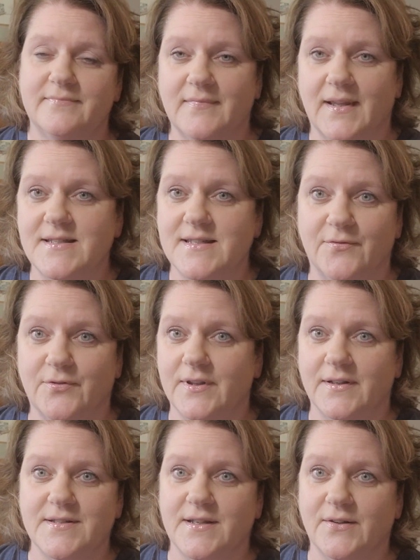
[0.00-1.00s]
that's it for
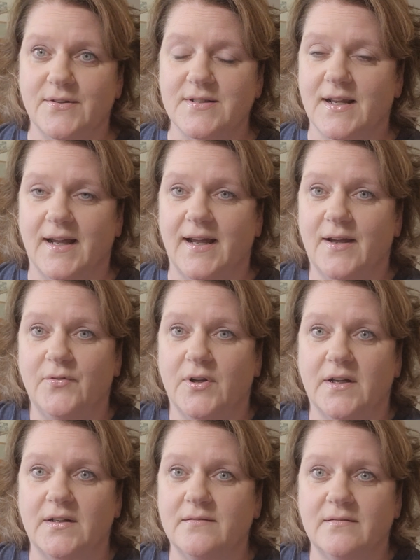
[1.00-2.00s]
the excuse. I have
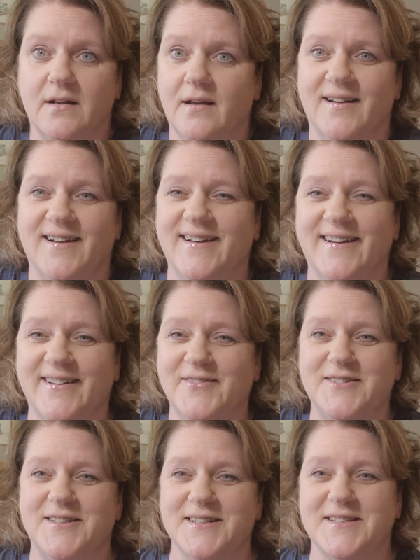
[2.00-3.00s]
none.
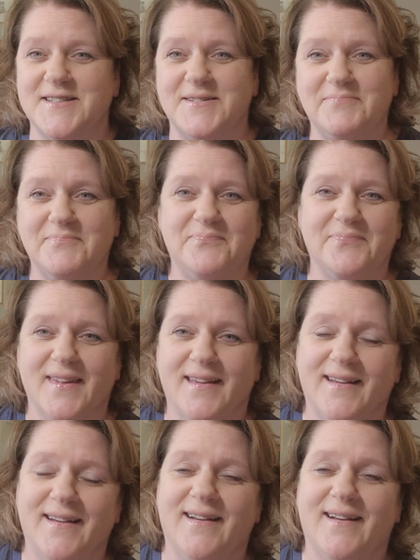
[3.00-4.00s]
Just
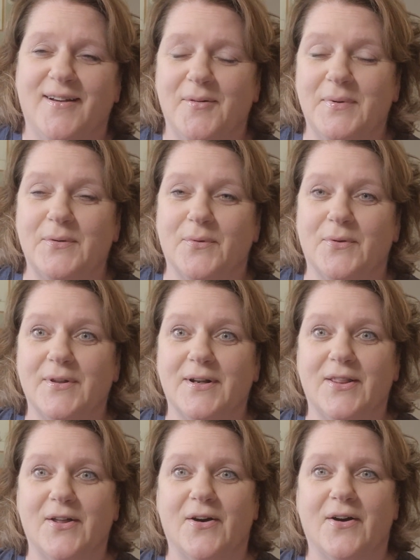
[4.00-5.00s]
been rolling
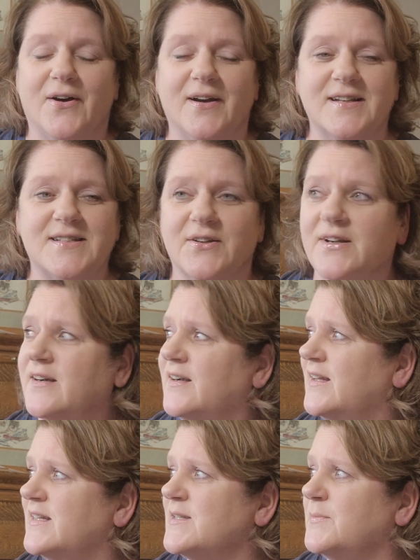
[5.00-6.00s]
along. So here it
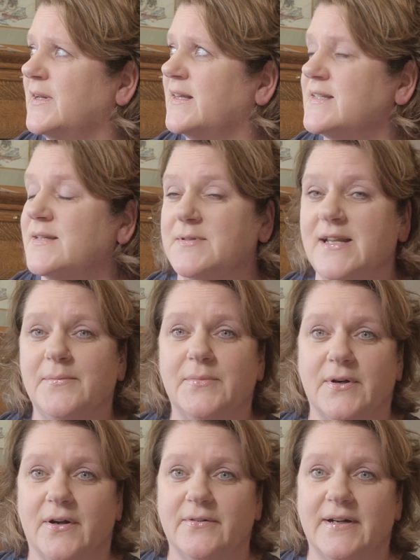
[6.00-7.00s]
is, the middle of
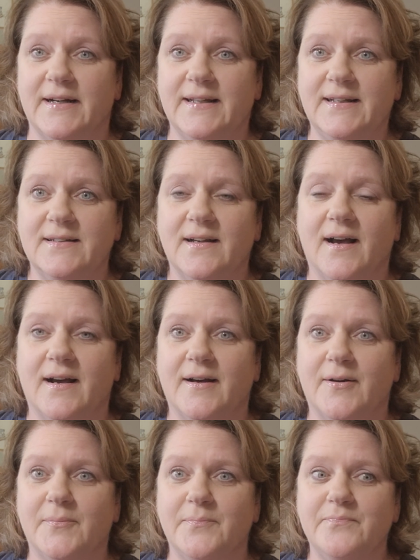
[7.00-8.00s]
September already.
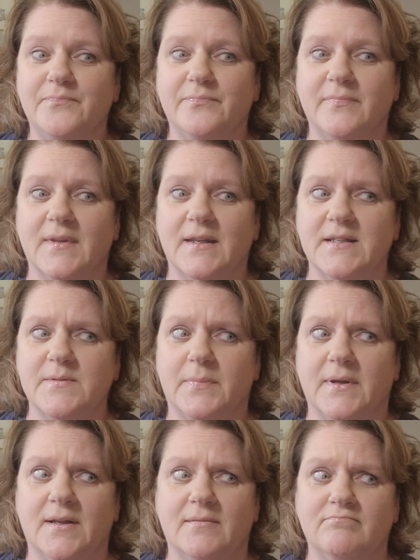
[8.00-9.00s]
It's
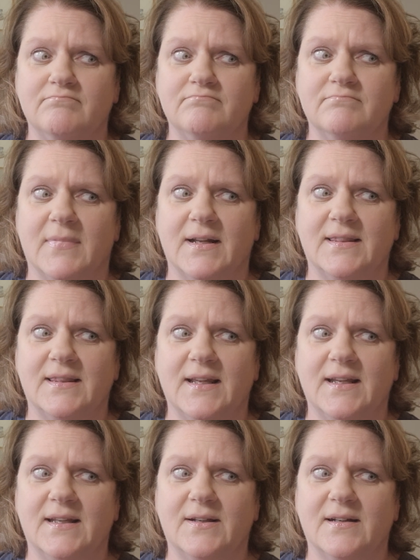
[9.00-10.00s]
been, I
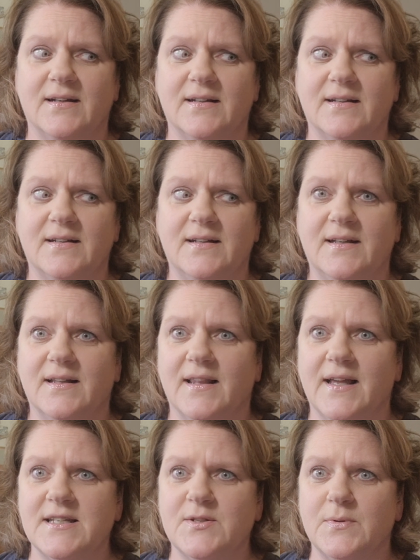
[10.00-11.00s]
think,
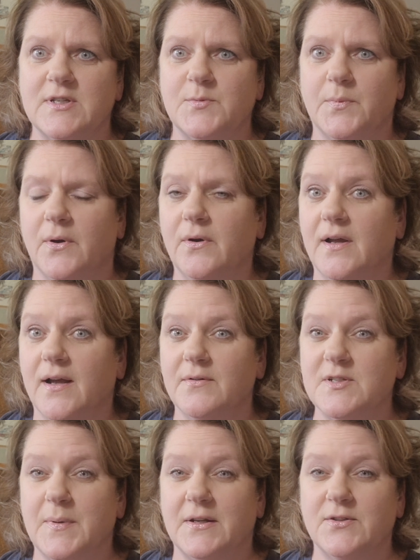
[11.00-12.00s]
last we spoke, I
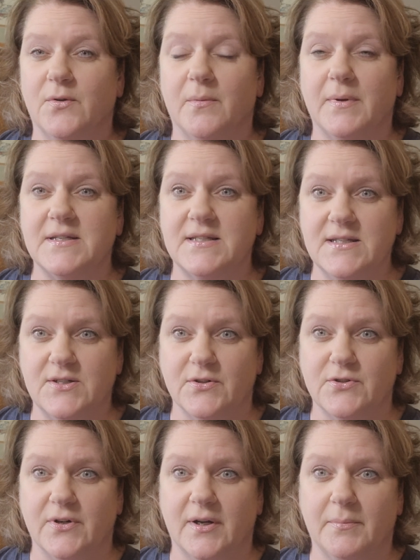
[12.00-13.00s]
was about to go on my sister
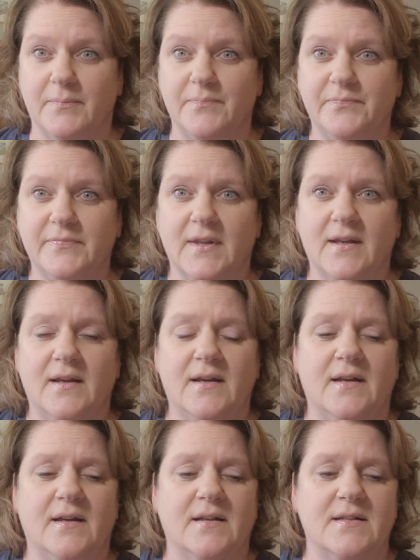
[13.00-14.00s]
trip.
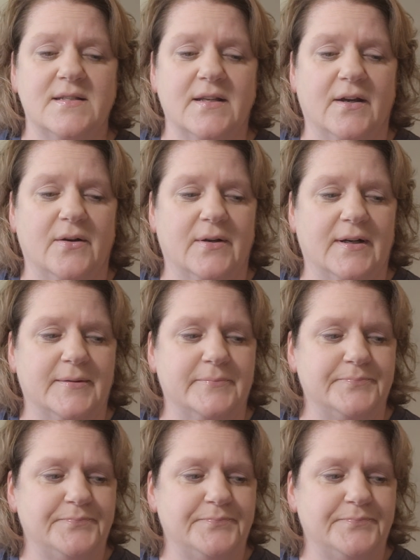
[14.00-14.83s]
So